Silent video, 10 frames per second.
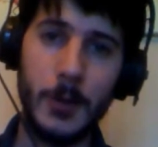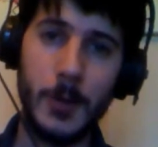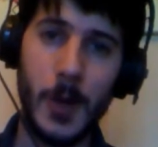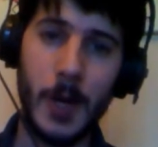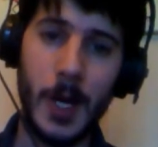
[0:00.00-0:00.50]

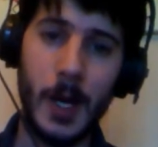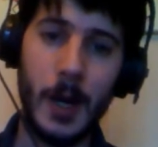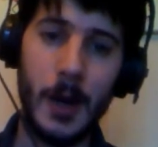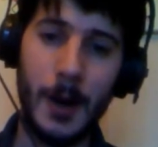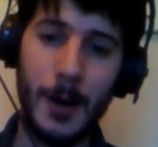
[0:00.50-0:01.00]
around here.
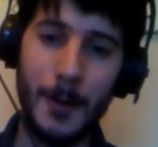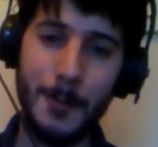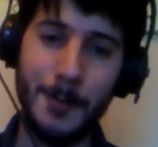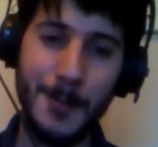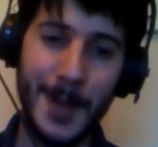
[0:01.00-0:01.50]

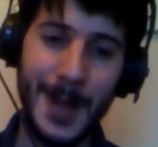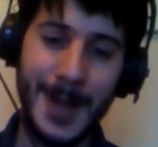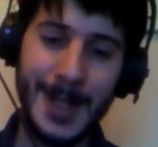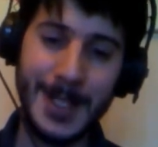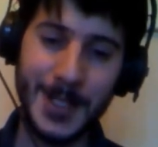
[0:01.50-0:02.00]

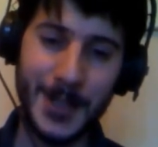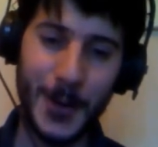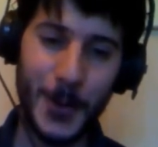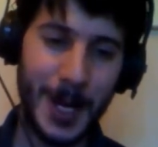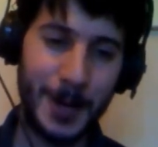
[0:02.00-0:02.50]
So
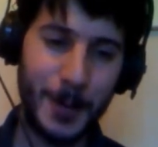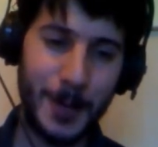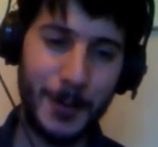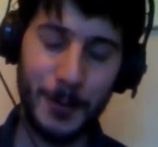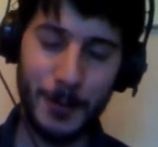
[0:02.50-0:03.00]
they're going to be
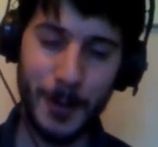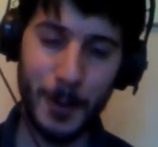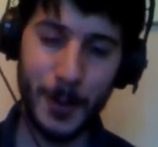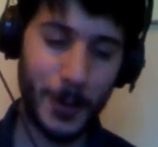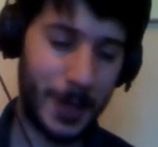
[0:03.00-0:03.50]
few and far
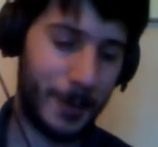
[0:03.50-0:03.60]
between,